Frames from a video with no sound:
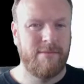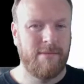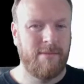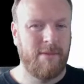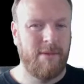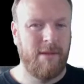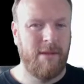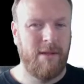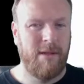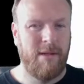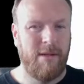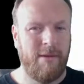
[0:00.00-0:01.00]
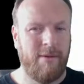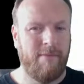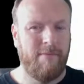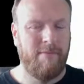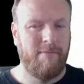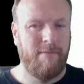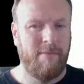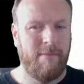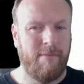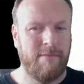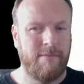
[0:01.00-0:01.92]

(silence)